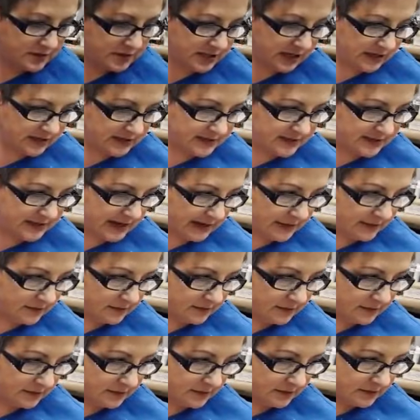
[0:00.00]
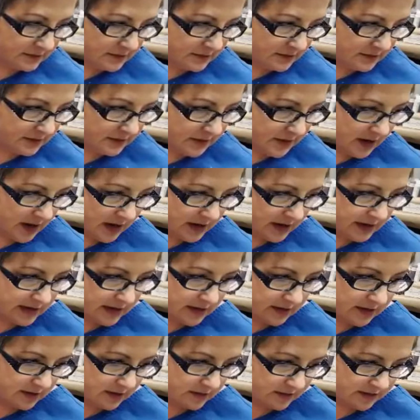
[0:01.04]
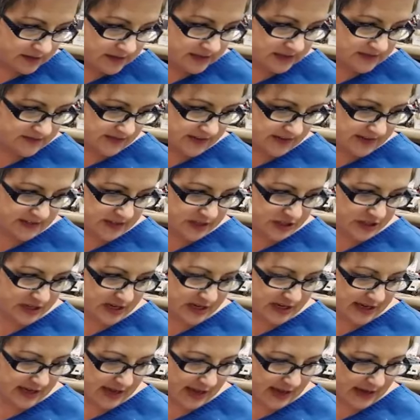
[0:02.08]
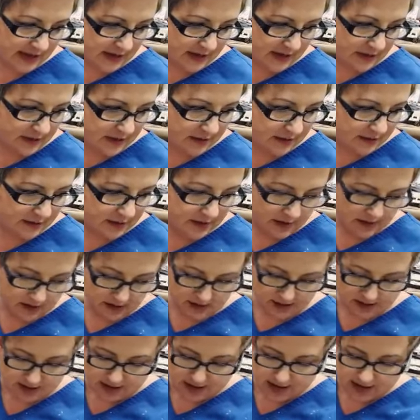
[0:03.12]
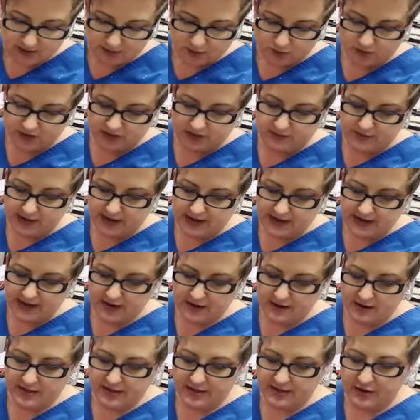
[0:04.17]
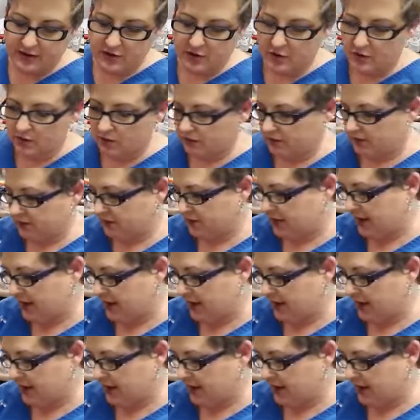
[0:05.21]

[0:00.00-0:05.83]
gel stain on here. This is vintage duck egg. We're debating on the gold